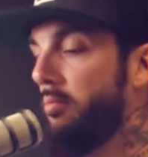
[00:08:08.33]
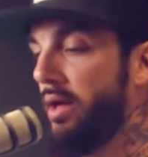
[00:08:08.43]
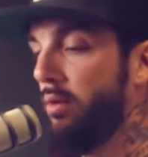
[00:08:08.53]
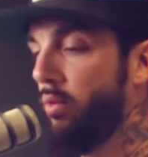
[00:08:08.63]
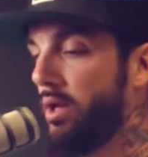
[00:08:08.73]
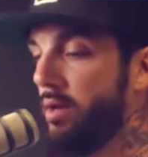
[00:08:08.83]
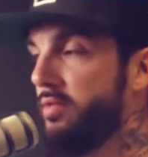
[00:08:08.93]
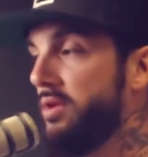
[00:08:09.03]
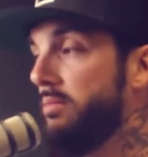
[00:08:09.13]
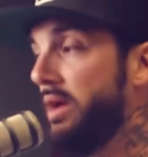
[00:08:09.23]
but when it
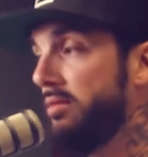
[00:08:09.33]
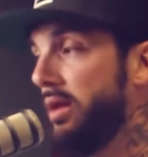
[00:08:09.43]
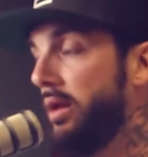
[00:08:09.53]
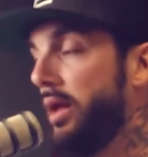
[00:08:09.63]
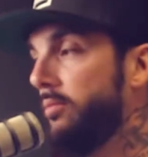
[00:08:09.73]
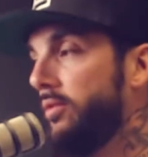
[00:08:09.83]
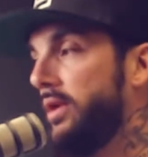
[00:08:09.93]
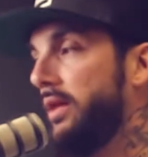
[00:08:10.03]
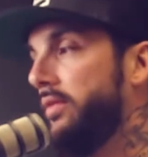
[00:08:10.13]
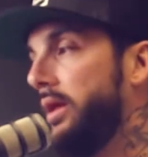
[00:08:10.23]
comes to domesticated animals,
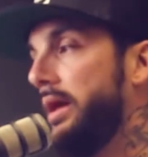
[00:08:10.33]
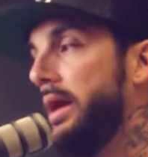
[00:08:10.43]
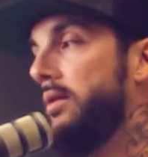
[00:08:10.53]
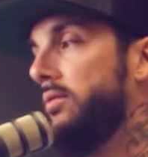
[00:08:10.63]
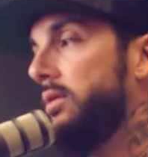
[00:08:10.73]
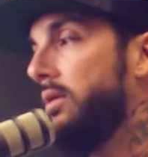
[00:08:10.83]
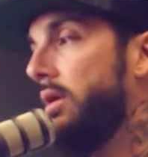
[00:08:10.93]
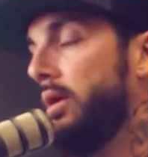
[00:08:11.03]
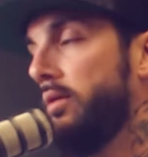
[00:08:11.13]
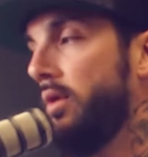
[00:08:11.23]
I think cats and
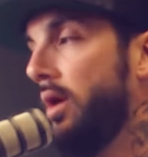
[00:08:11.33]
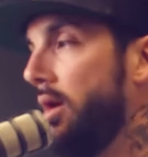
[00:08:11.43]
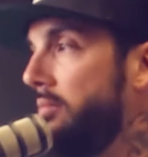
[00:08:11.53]
dogs,